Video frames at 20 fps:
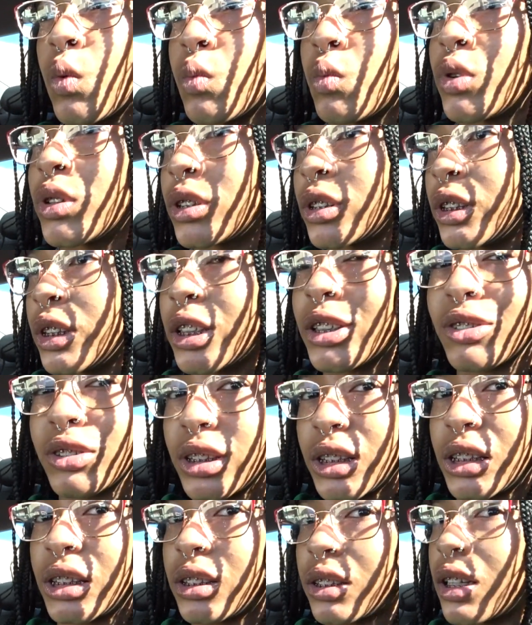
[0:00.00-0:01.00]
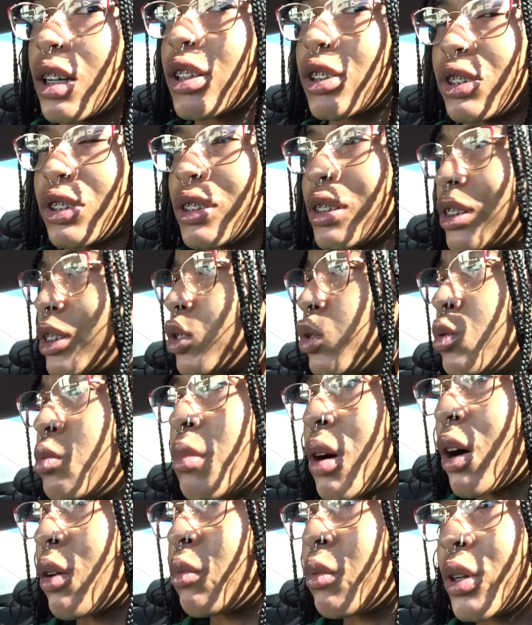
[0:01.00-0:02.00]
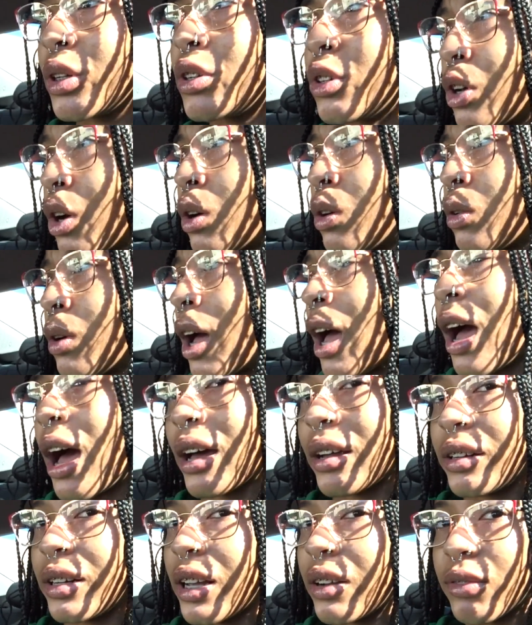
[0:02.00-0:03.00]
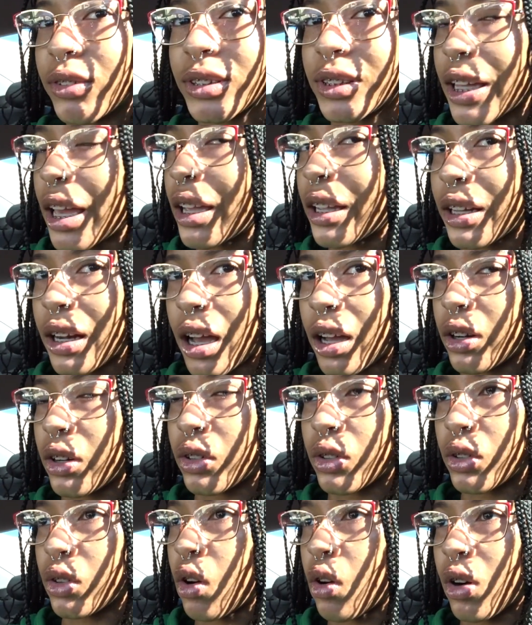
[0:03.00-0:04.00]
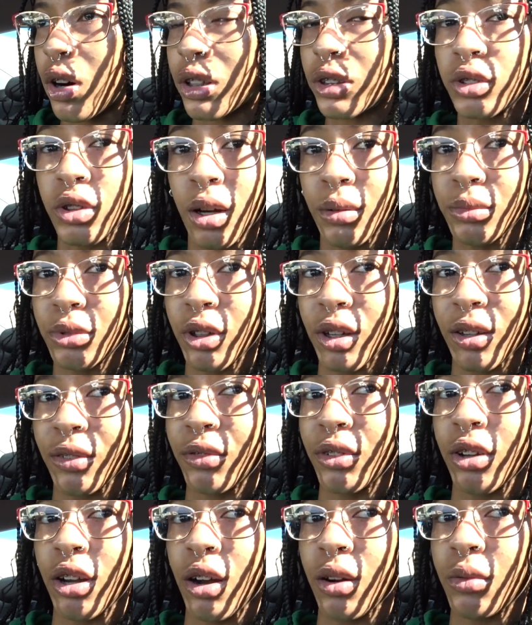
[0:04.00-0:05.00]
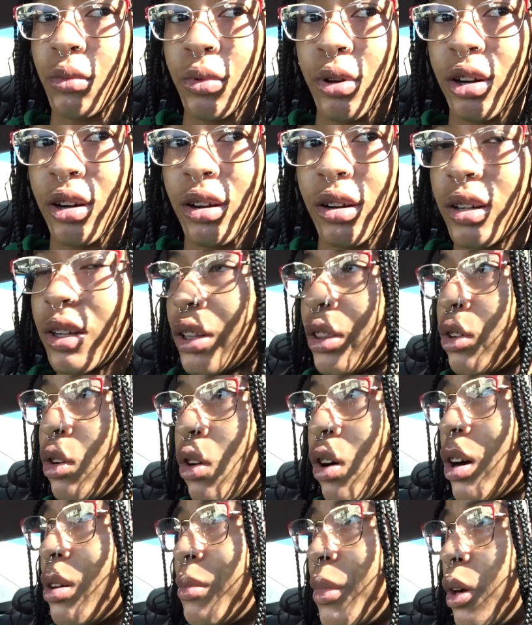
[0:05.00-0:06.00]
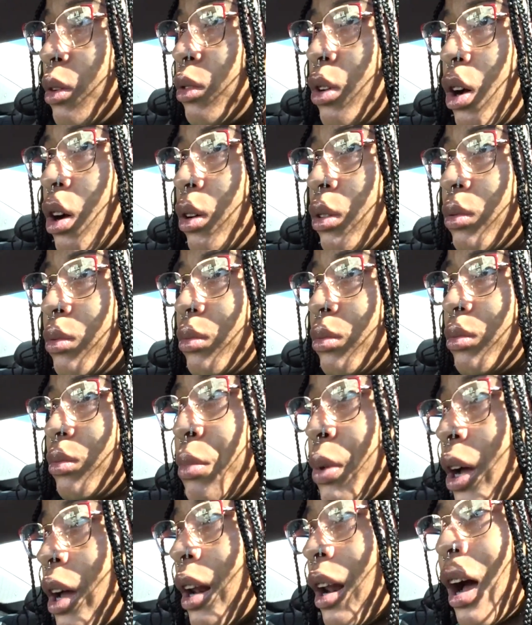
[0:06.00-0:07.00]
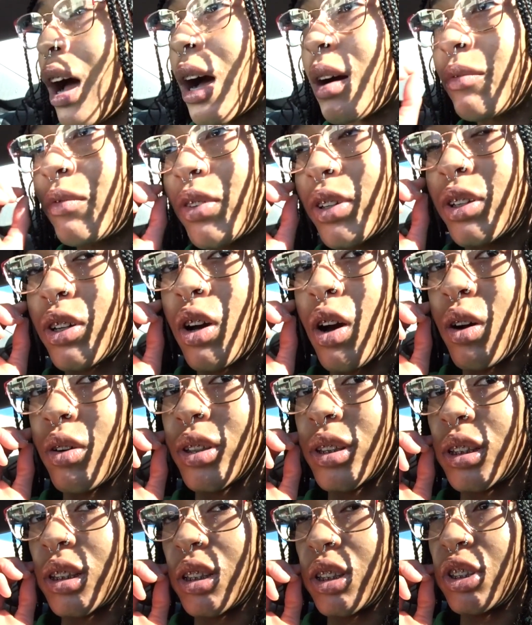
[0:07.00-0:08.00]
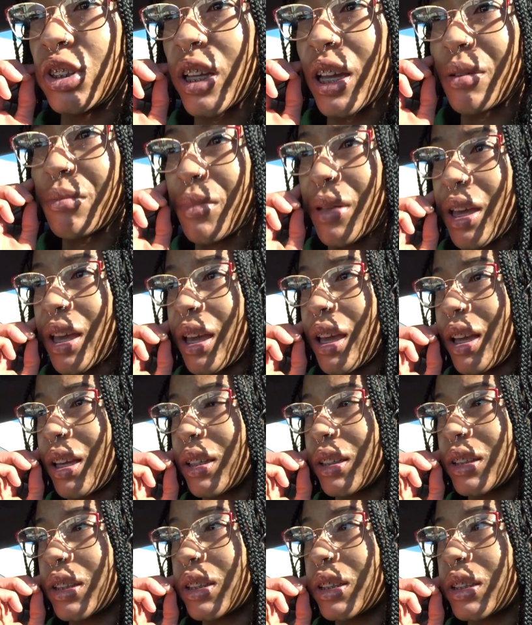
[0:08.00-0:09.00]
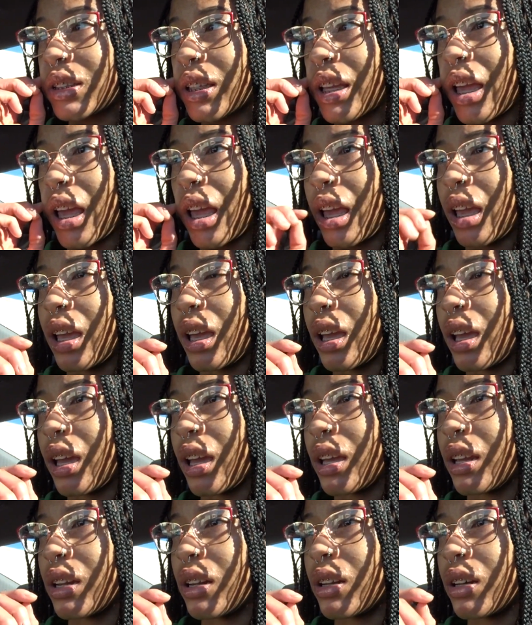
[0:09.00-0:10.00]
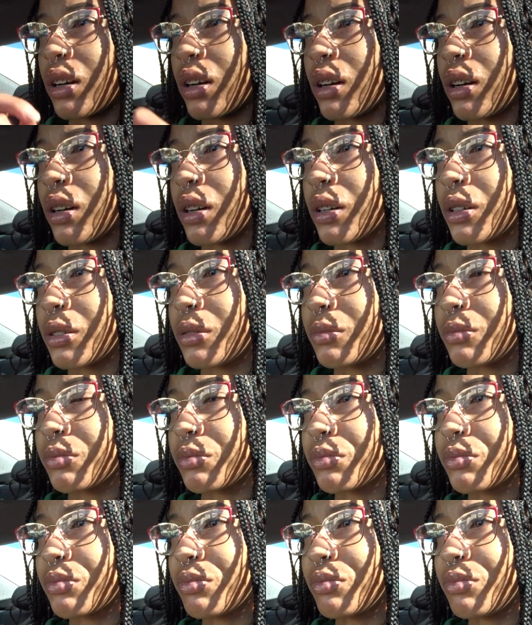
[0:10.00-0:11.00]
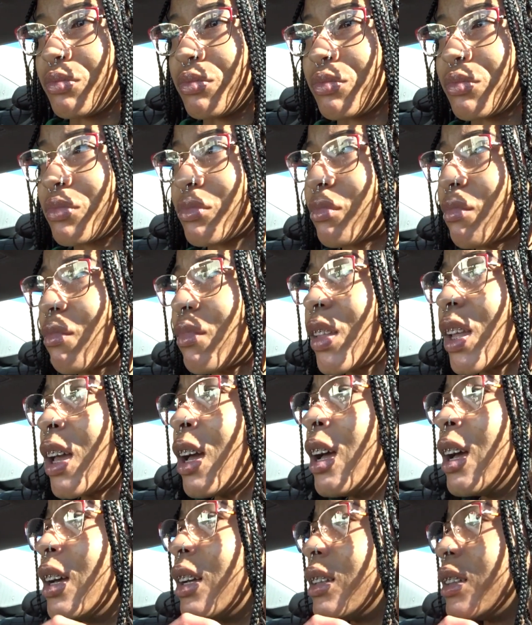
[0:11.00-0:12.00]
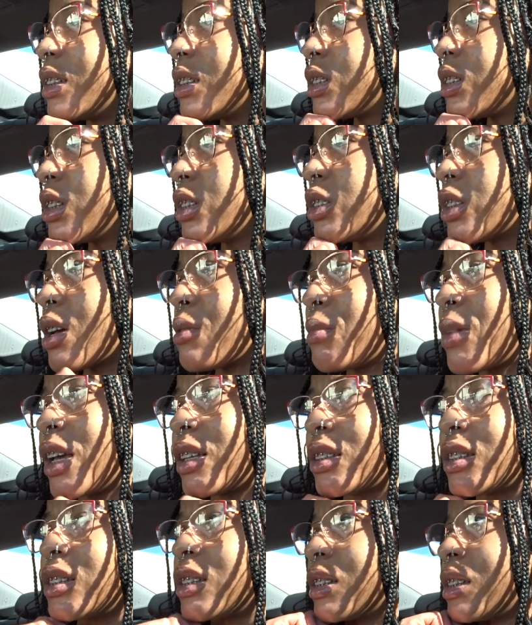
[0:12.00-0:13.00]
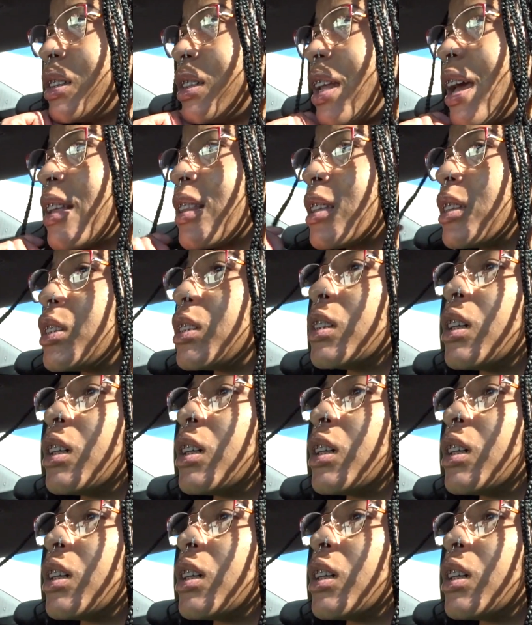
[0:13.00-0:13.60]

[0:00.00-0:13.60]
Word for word: was literally suctioned to my window. I never take it out of the car. So I'm trying to figure out where did the car mount go. But I'm finna go in TJ Maxx and um this TJ Maxx is connected